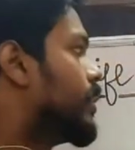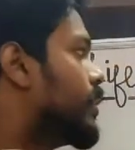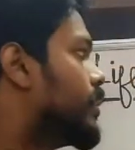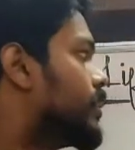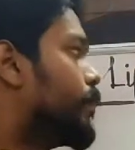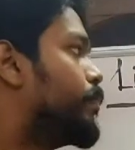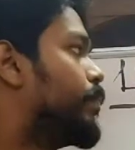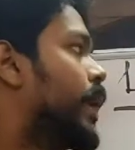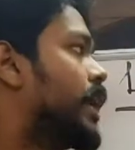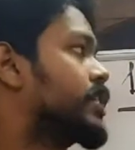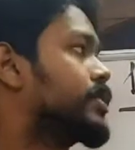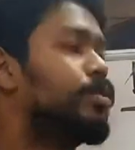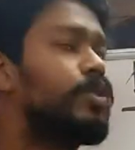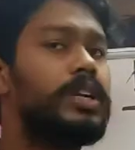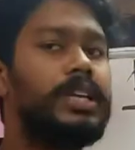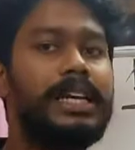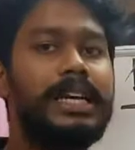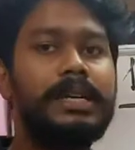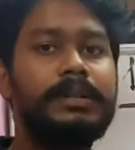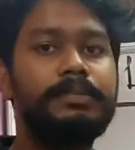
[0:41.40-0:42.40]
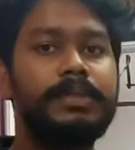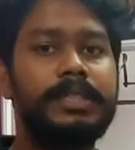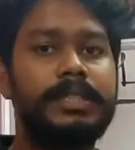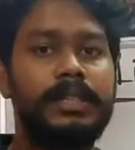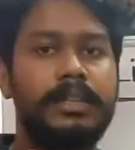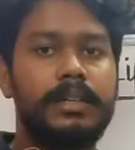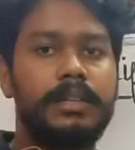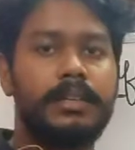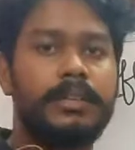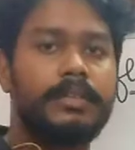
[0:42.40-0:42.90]
the
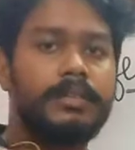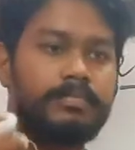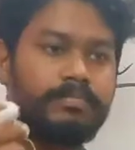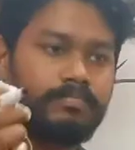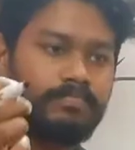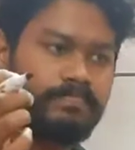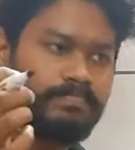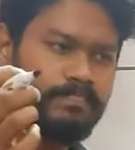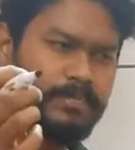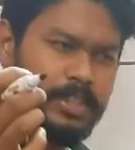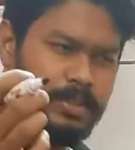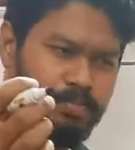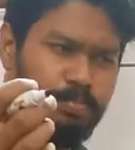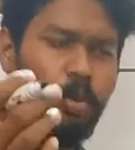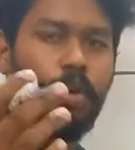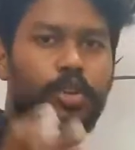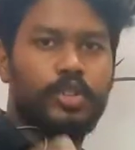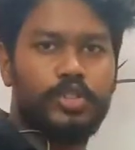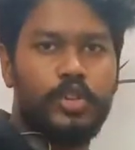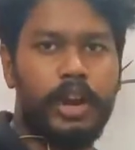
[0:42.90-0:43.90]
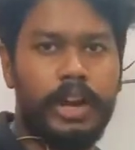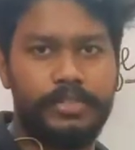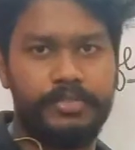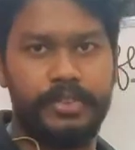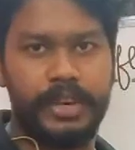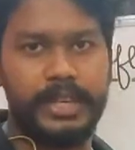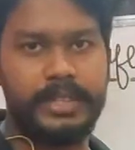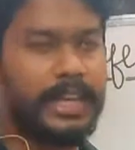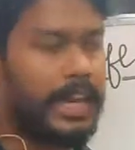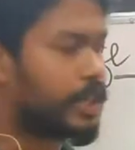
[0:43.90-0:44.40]
Plasmodium's sporozoite
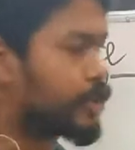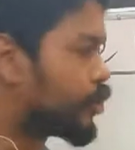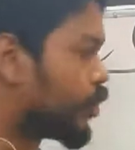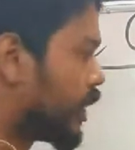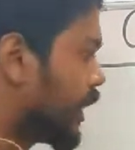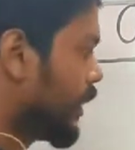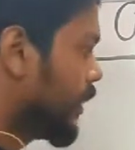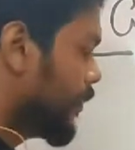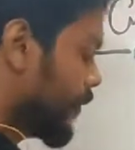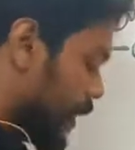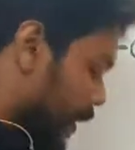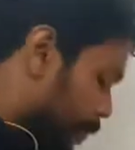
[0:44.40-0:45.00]
phase actually